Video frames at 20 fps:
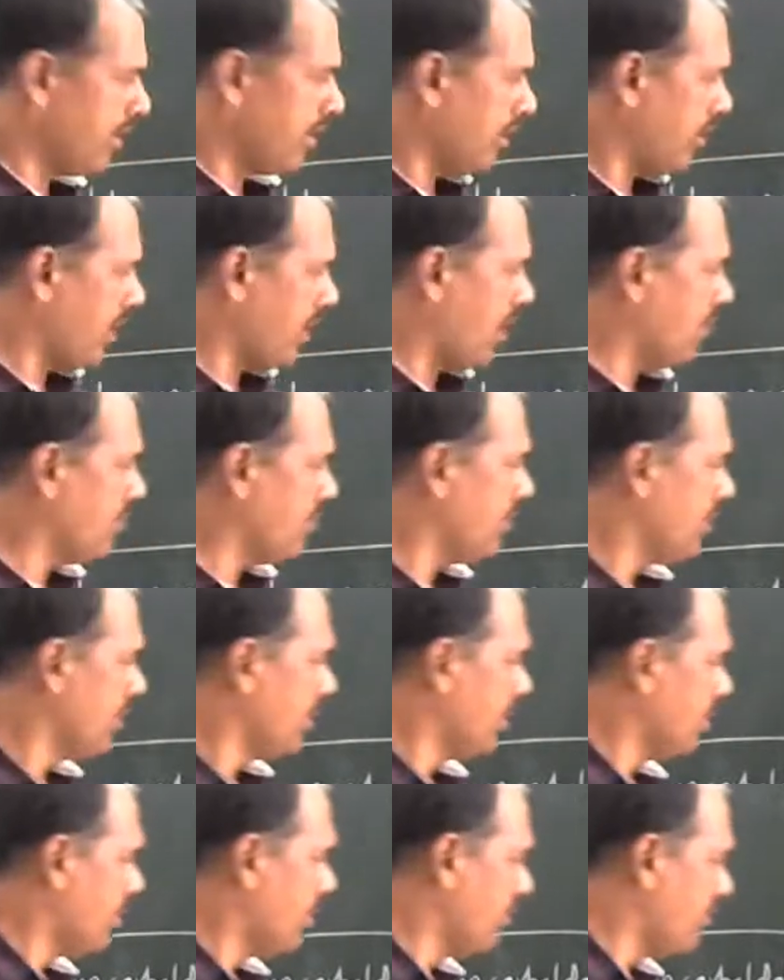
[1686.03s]

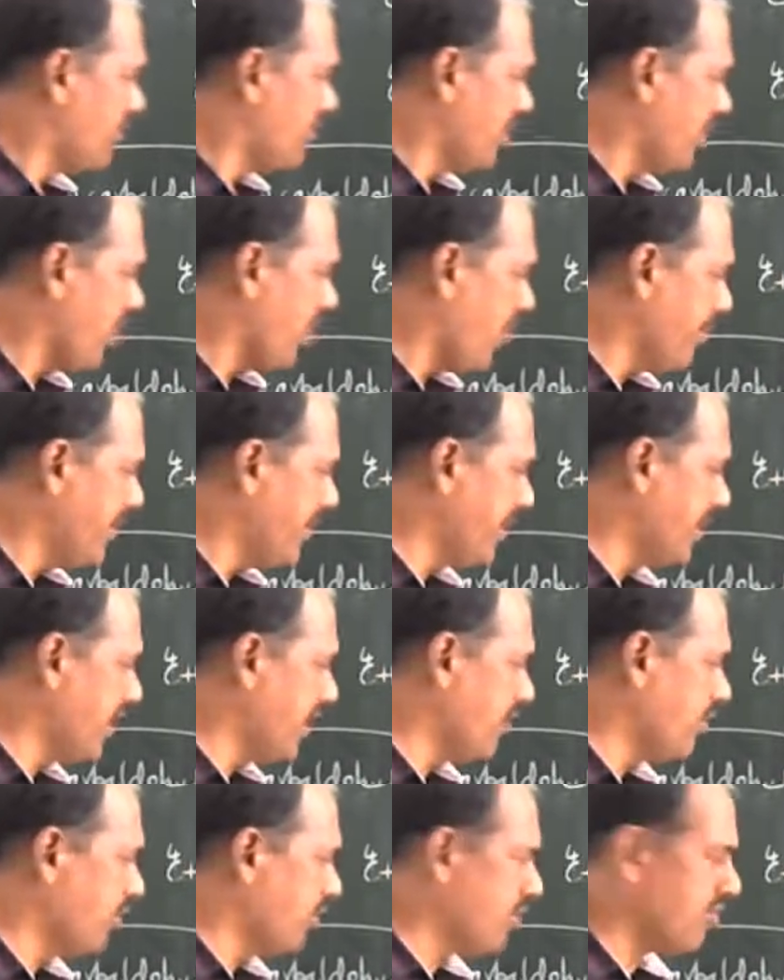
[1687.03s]
Now, see how many
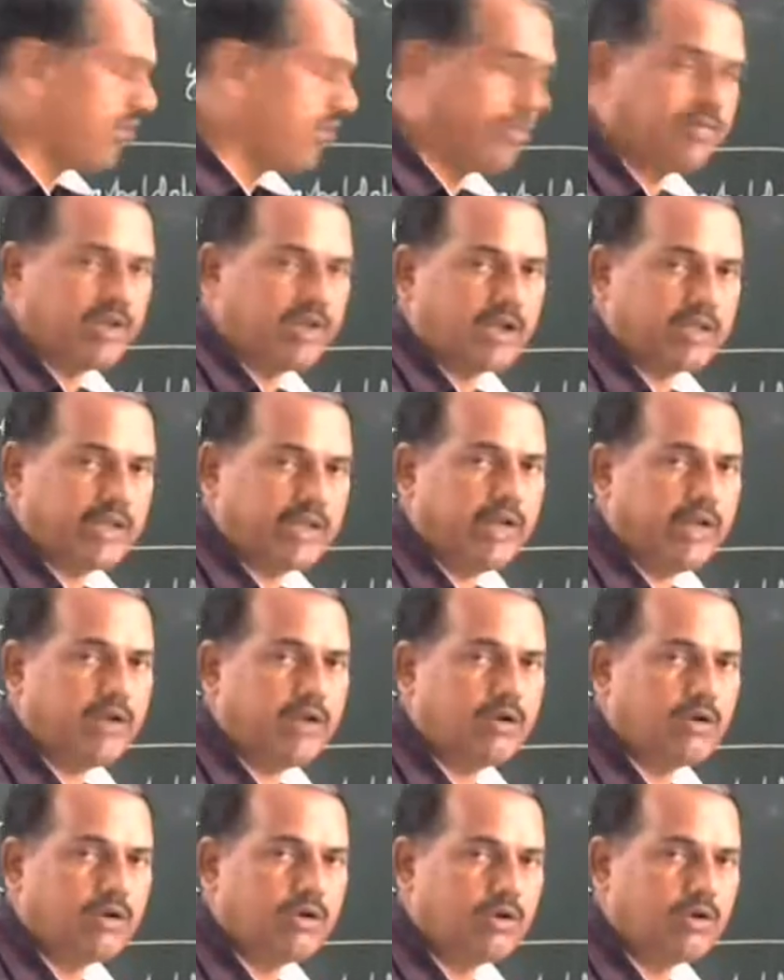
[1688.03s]
ketone groups are
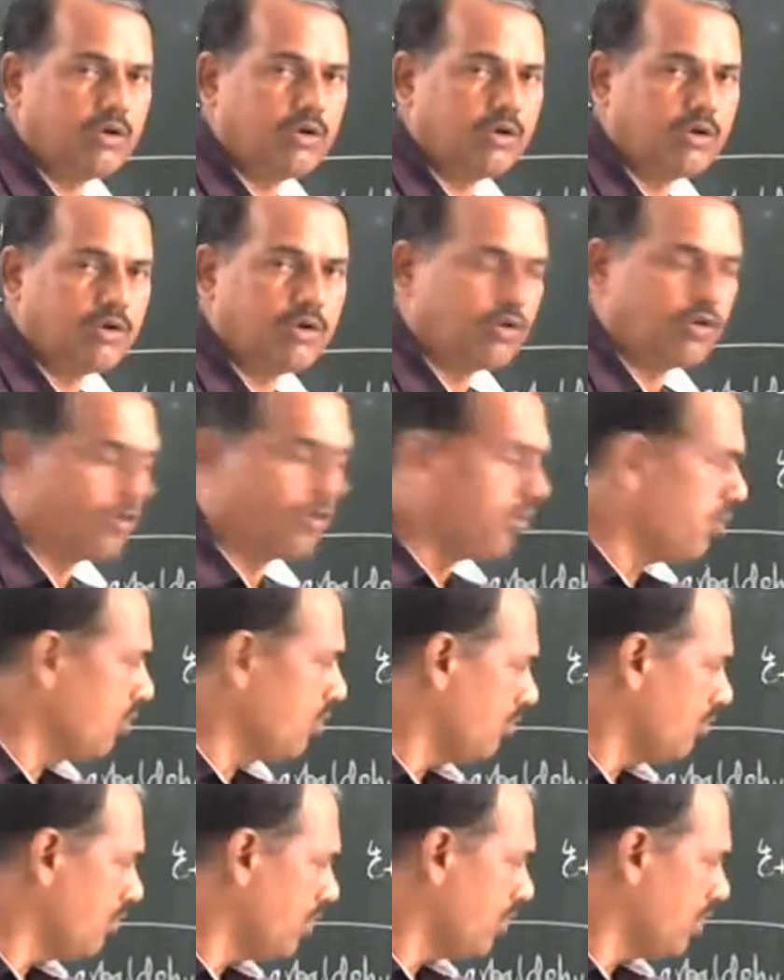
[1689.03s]
there?
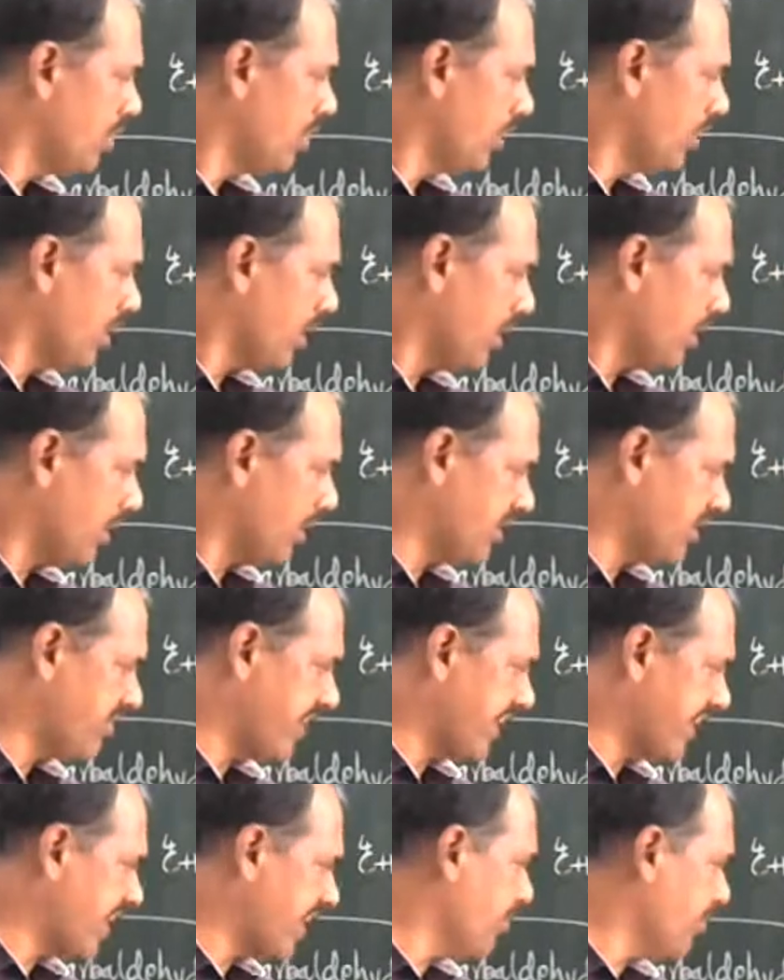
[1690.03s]
2. At the
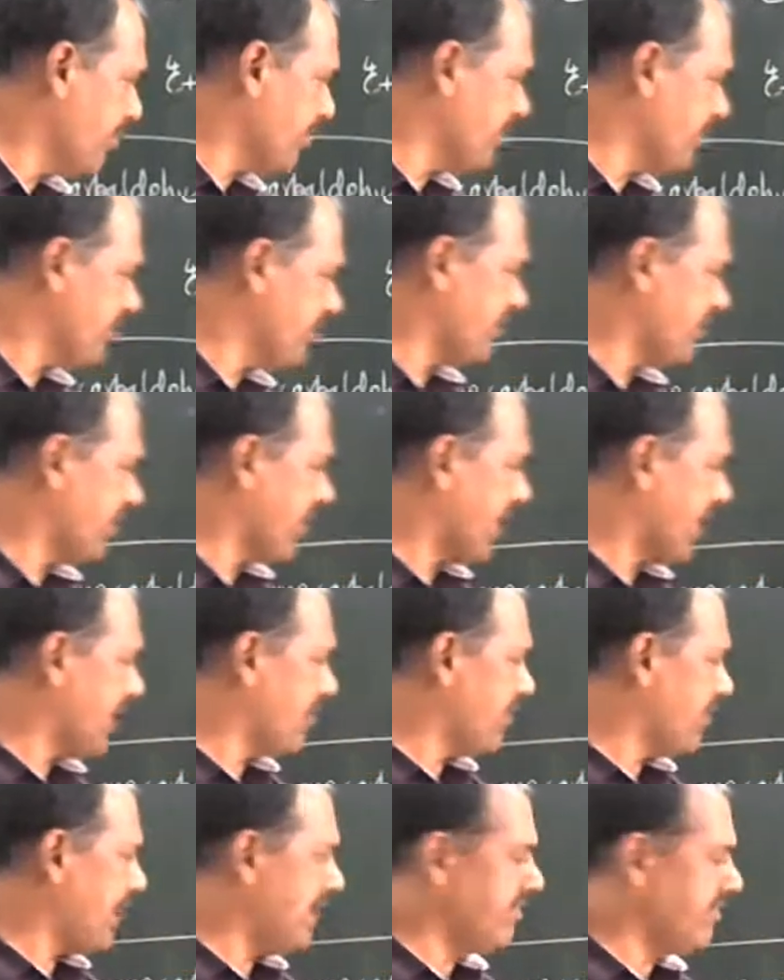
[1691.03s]
second position
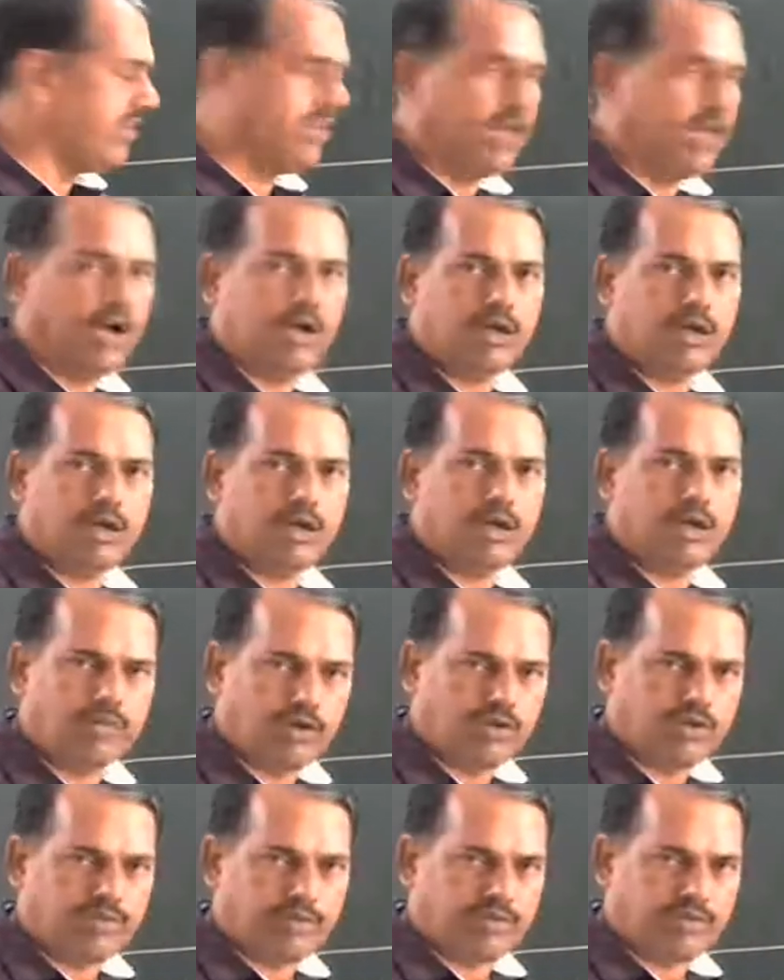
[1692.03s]
as well as in the
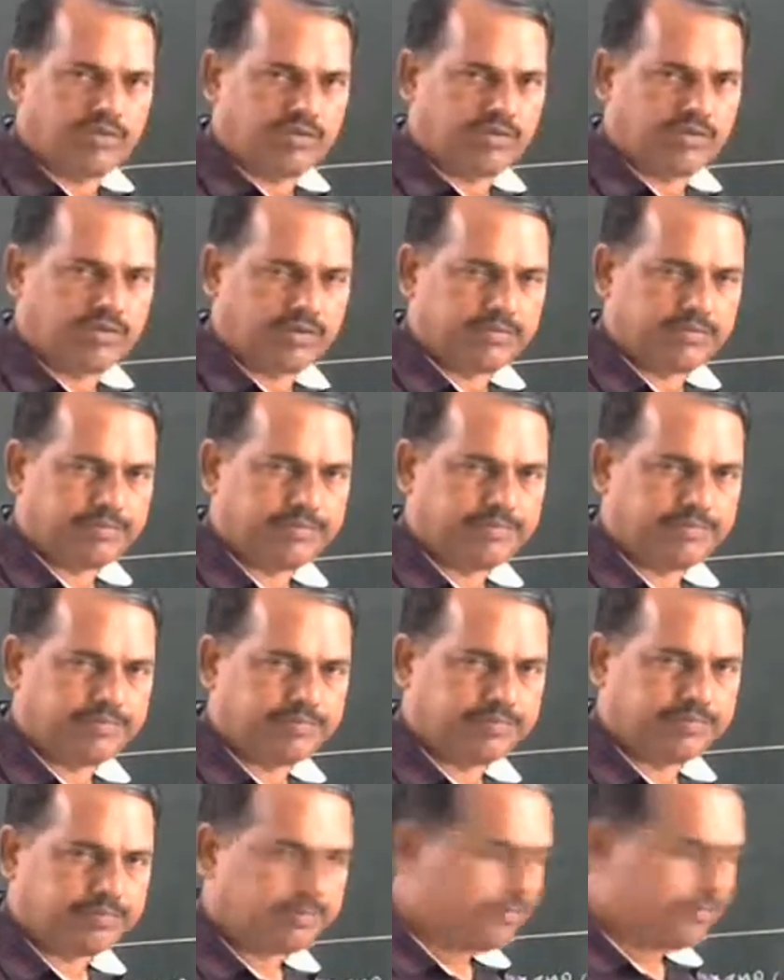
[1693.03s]
fourth position.
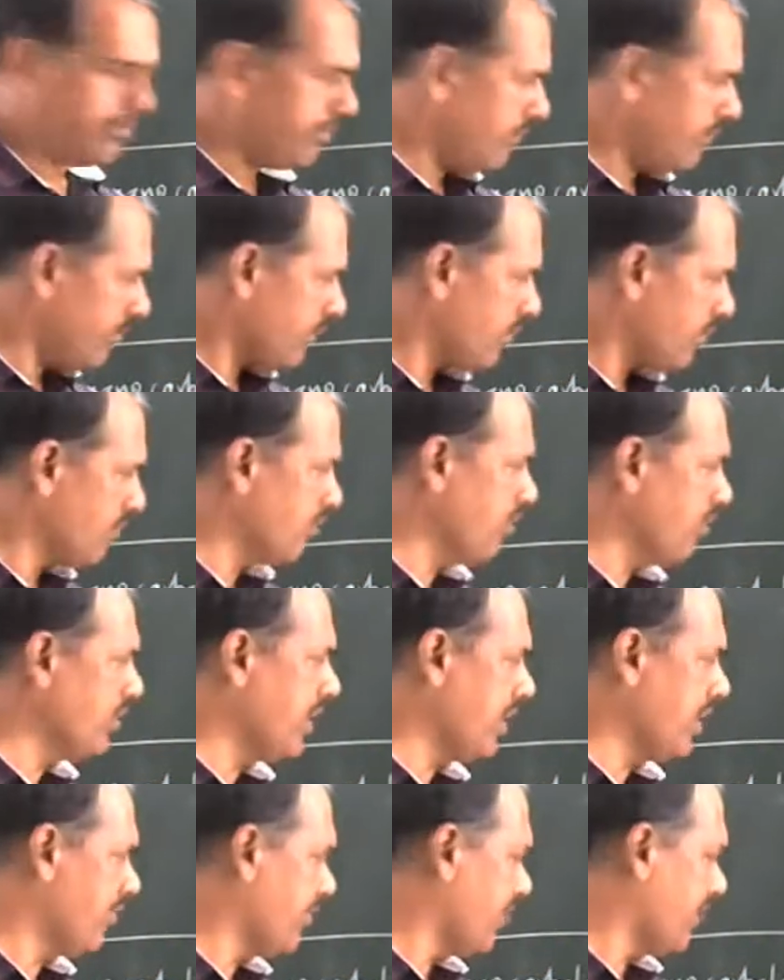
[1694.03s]
So
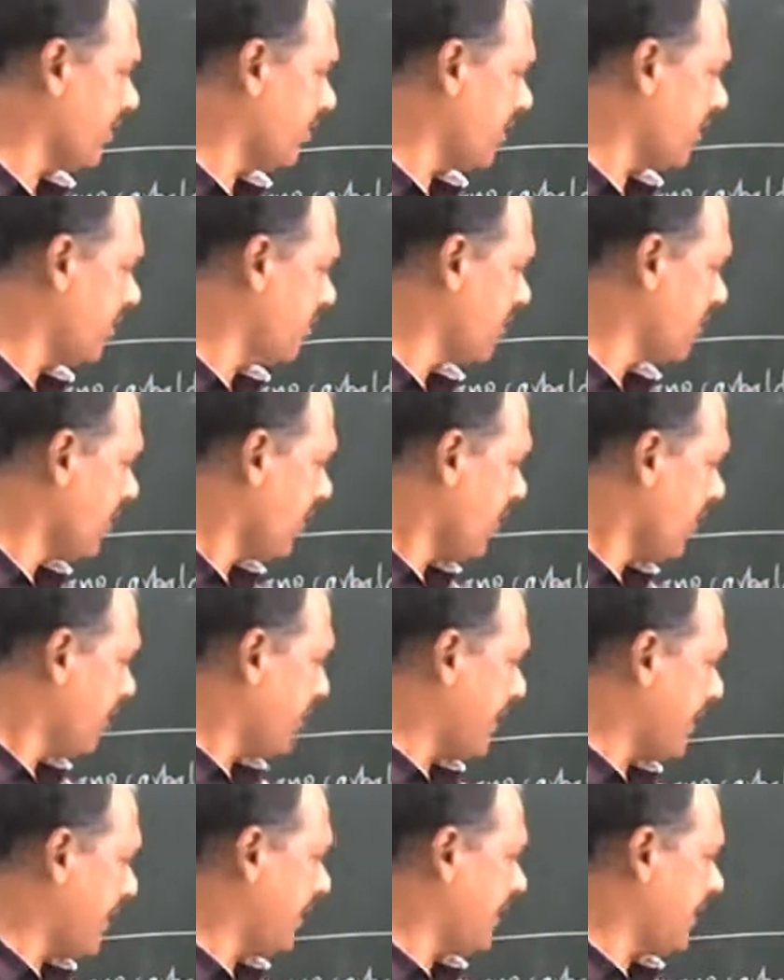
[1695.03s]
therefore it is
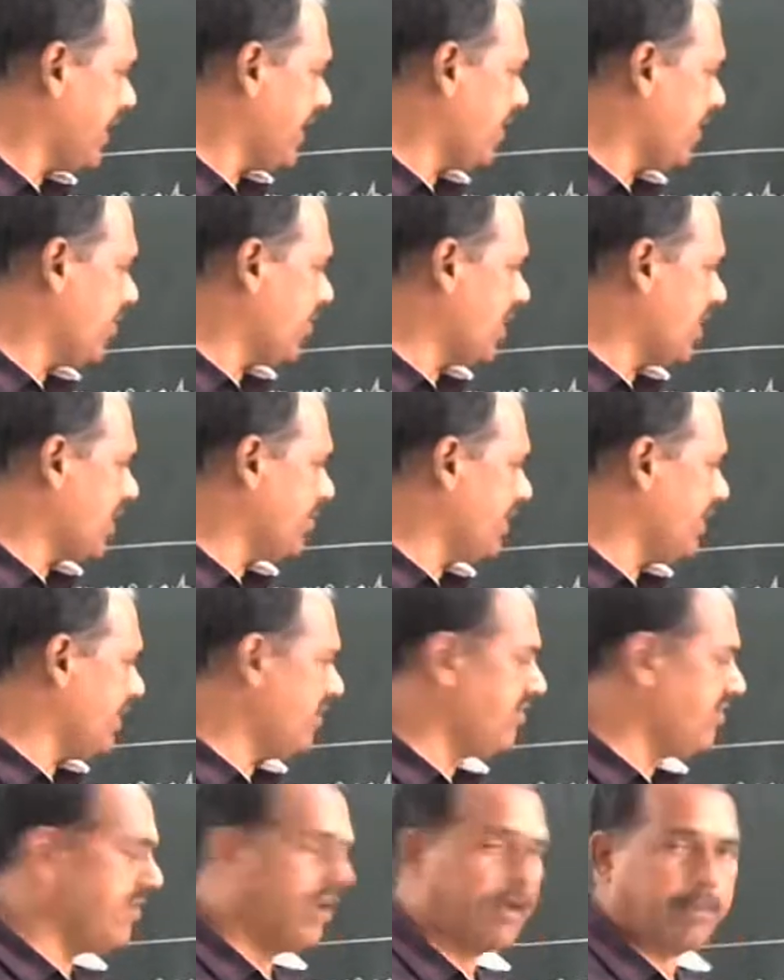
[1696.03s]
parent hydrocarbon
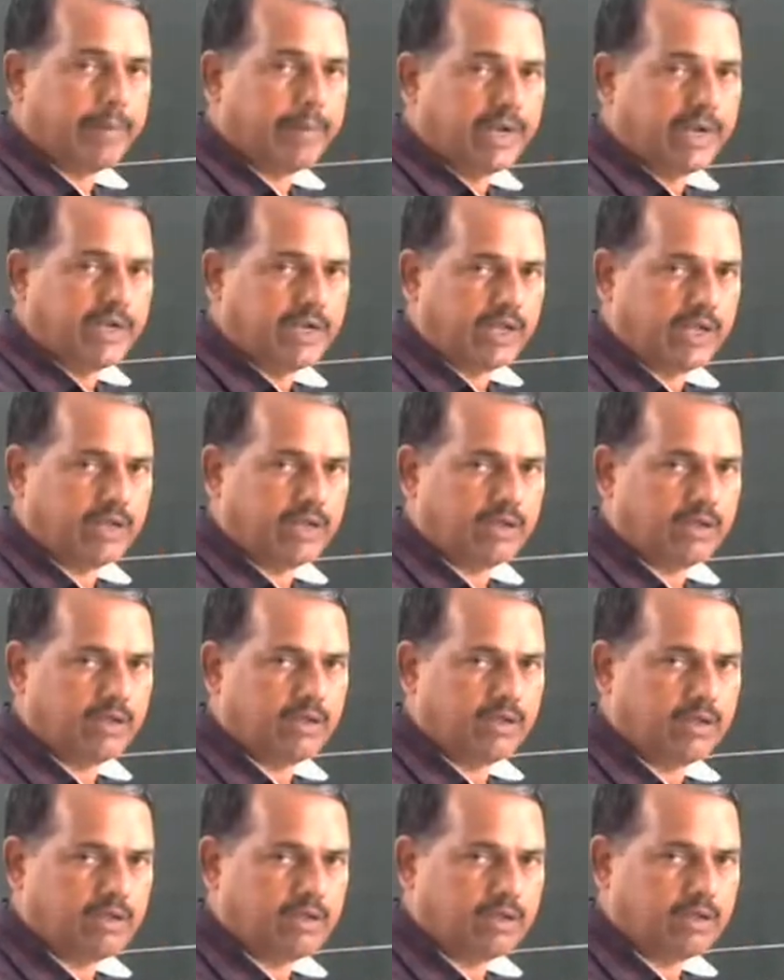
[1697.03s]
is
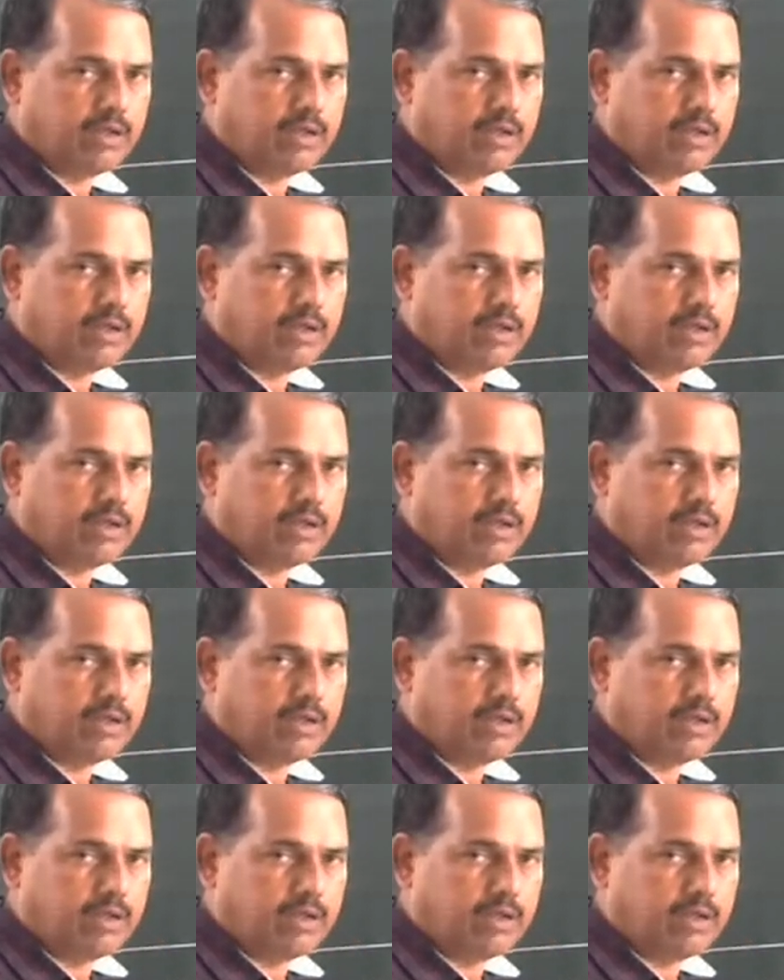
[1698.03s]
pentane.